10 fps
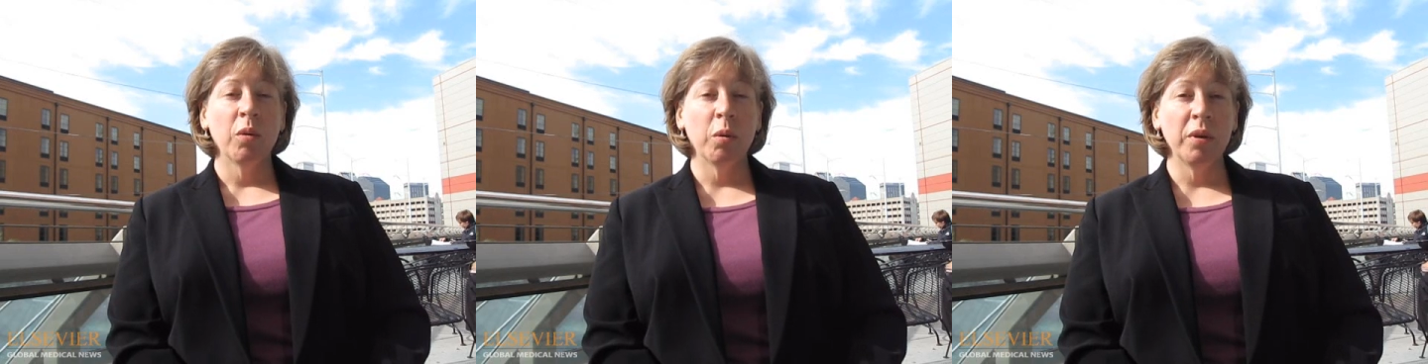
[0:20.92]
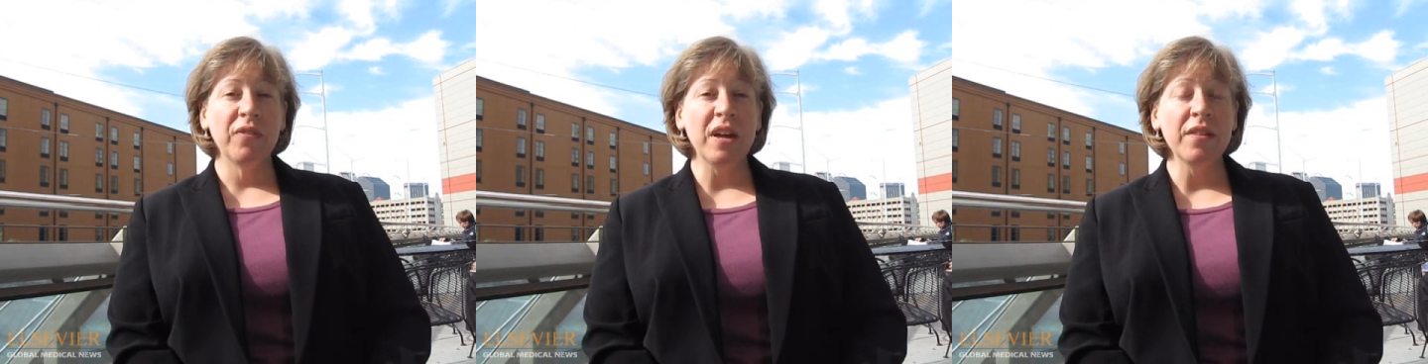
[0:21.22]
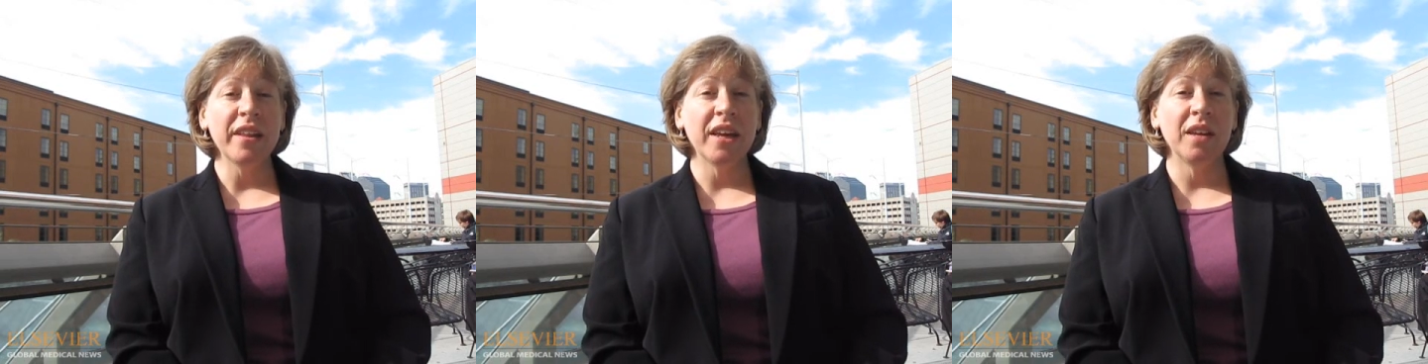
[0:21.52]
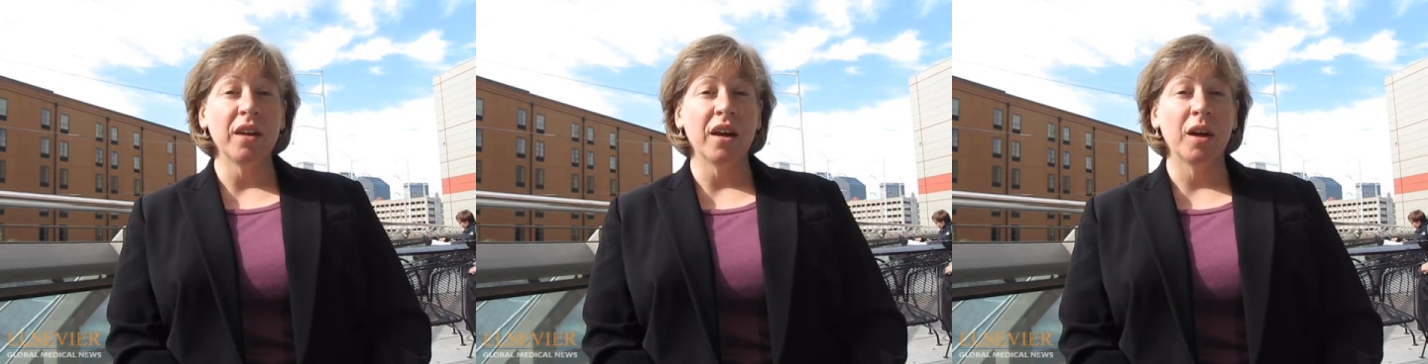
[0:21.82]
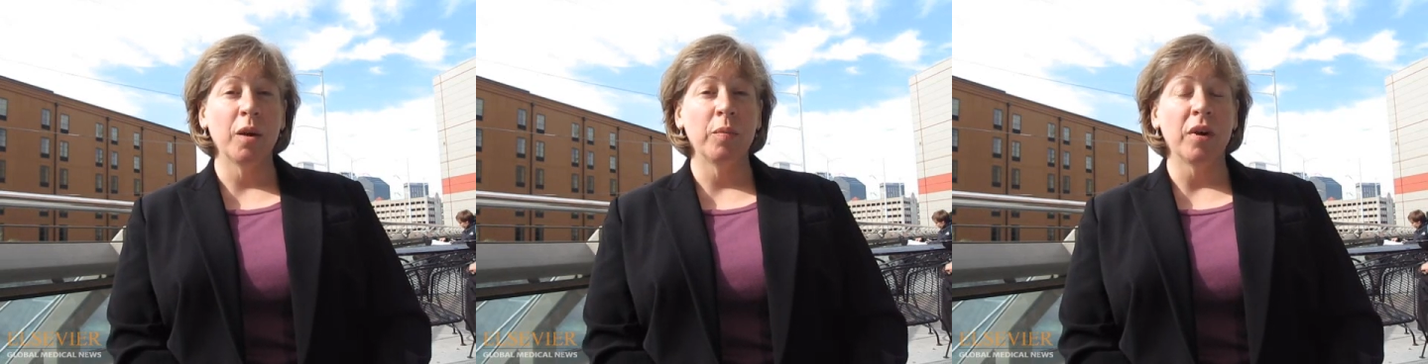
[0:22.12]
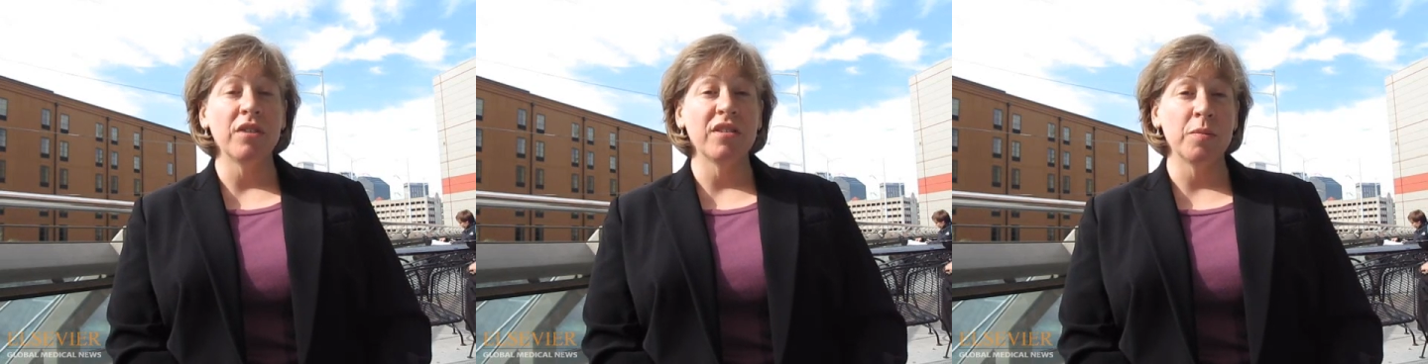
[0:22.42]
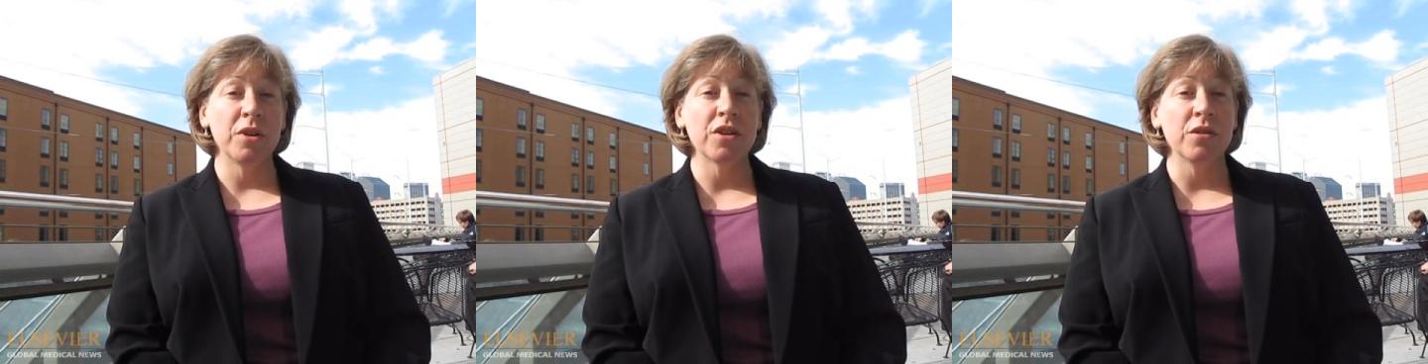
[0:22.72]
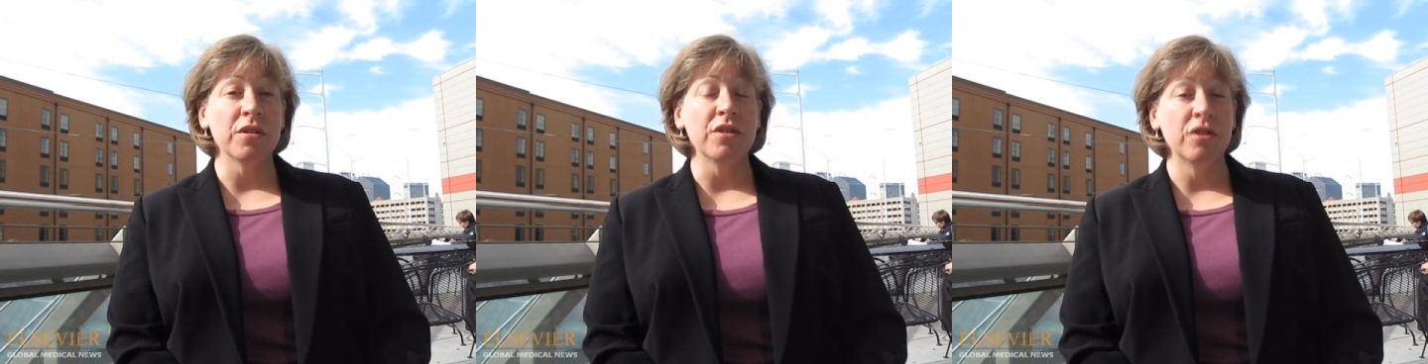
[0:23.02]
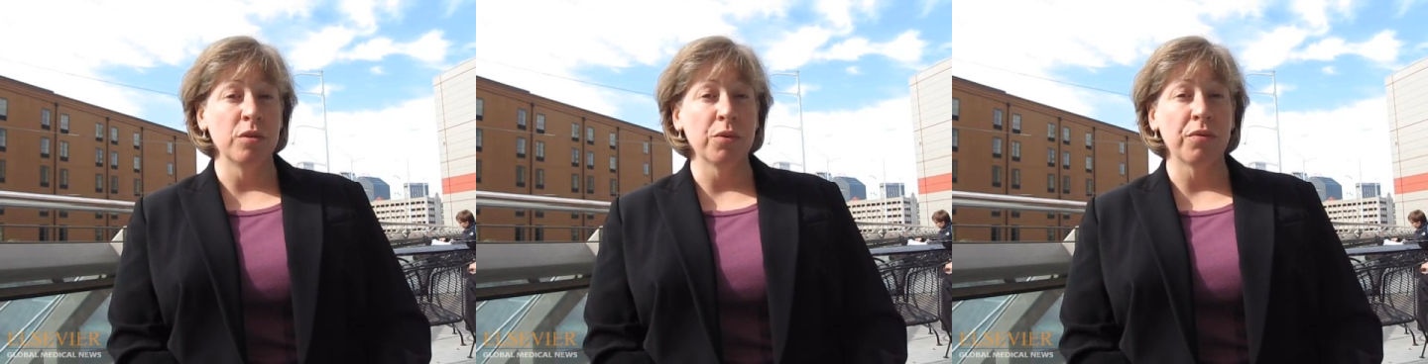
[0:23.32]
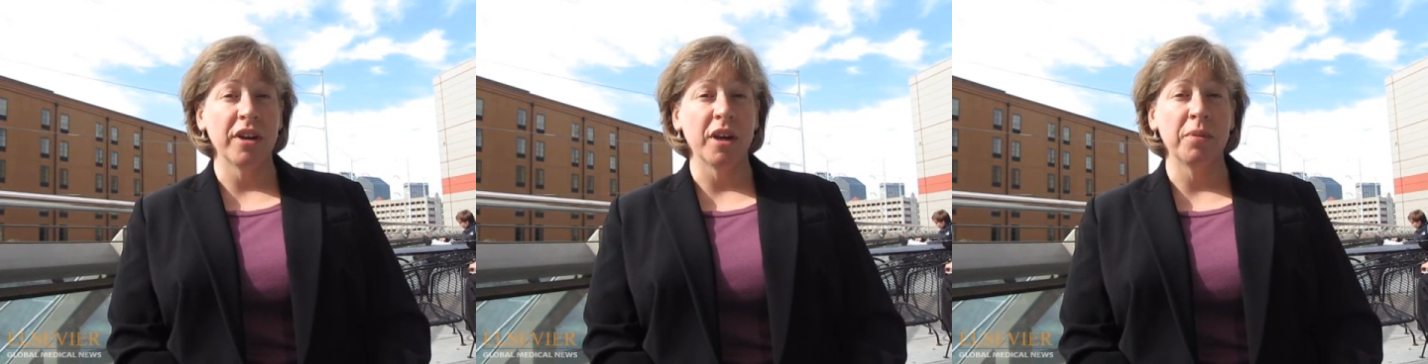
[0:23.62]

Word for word: Well, we found that uh, our subjects who consumed three